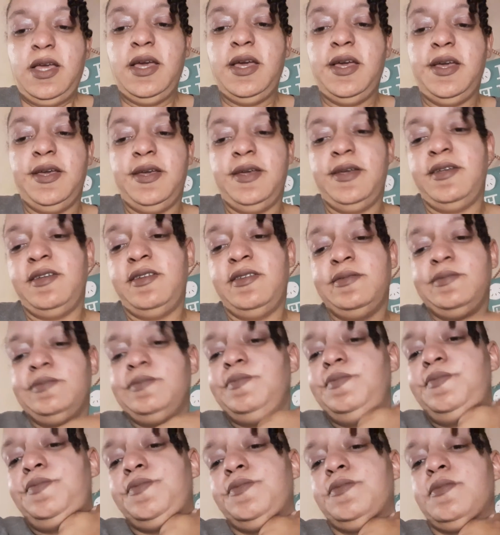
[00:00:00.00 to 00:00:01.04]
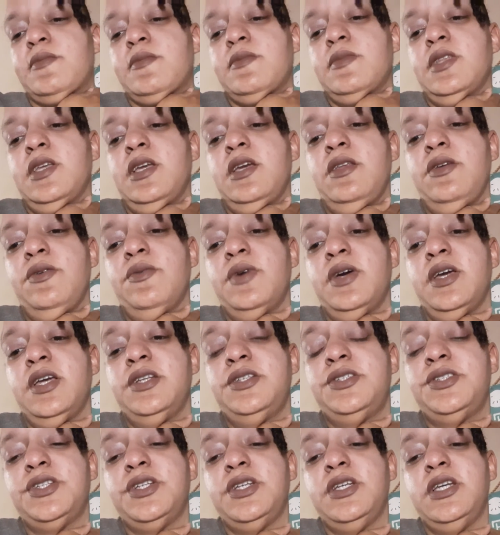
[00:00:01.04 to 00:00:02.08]
And
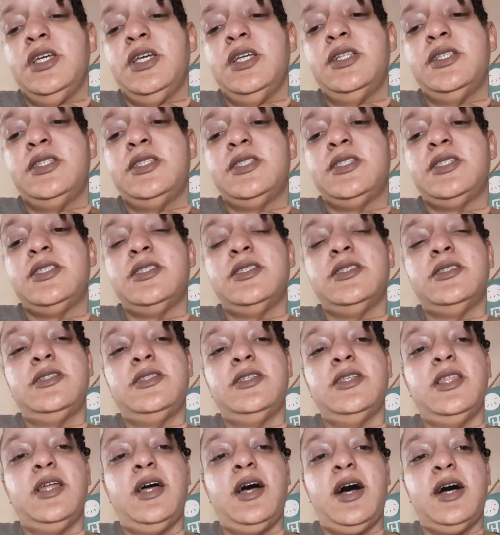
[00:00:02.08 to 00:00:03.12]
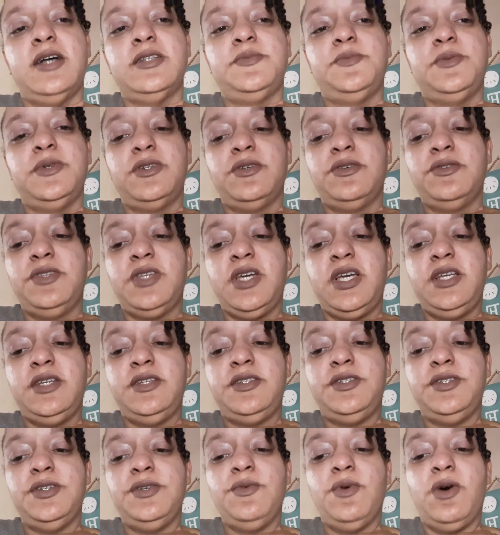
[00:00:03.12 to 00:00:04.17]
anyways, she gets to the hospital, and they
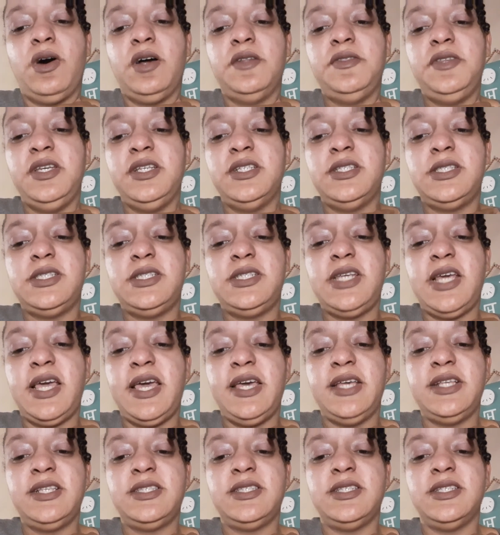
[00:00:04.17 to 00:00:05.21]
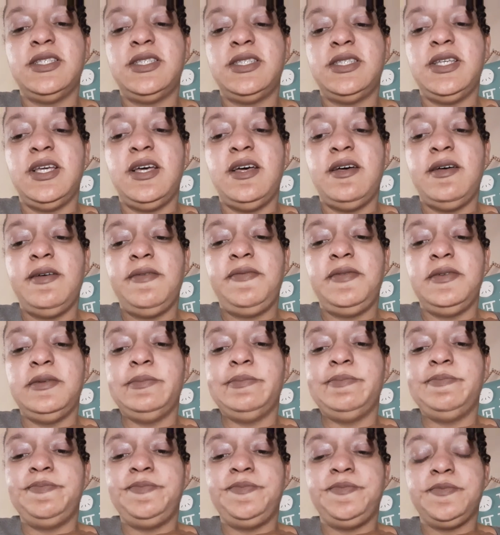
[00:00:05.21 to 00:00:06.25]
do all these tests and stuff,
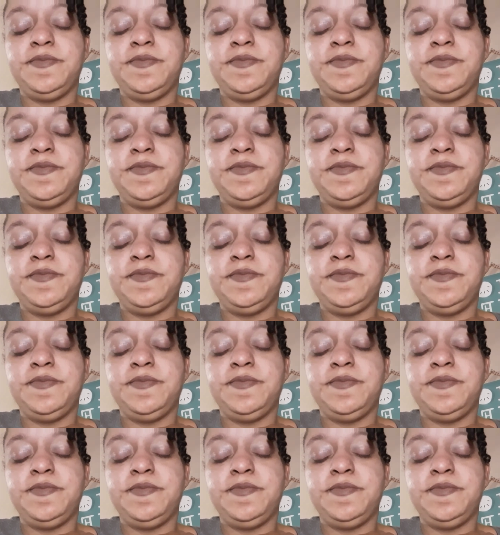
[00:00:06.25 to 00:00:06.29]
and